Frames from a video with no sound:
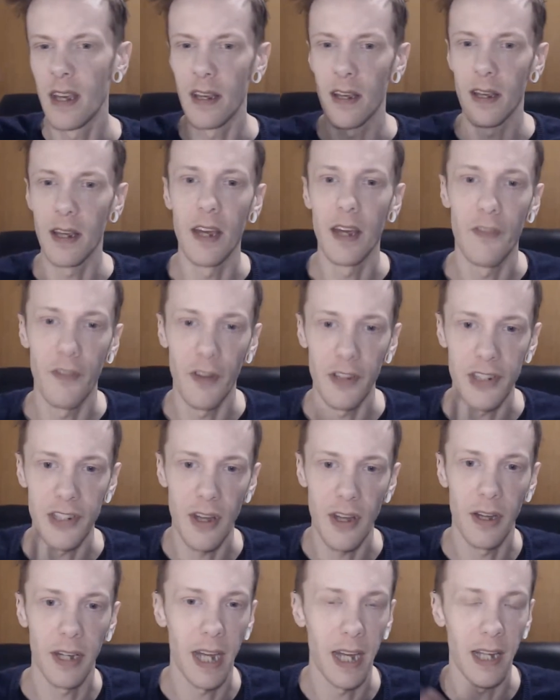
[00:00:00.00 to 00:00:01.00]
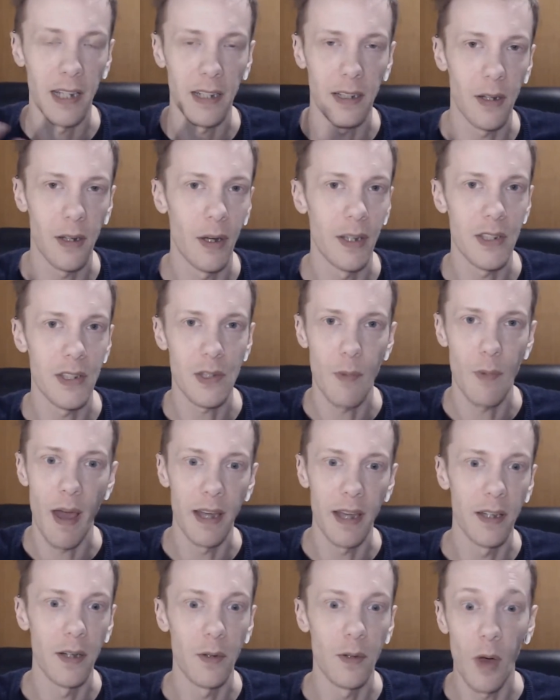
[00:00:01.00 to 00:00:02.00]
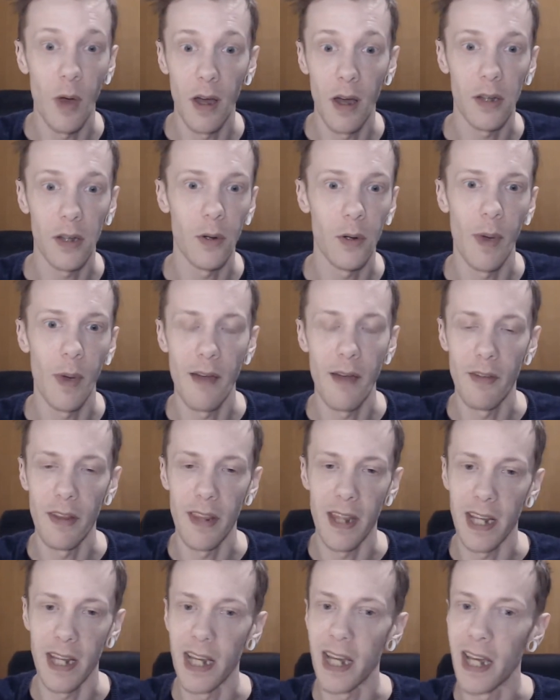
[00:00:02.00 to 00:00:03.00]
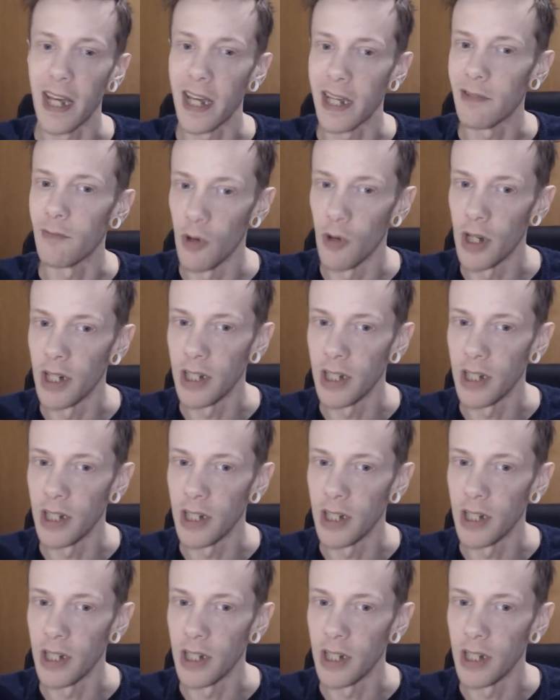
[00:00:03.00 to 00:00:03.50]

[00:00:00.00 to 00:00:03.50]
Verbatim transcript: if I start getting quite sweaty at work or whatever, then it, it really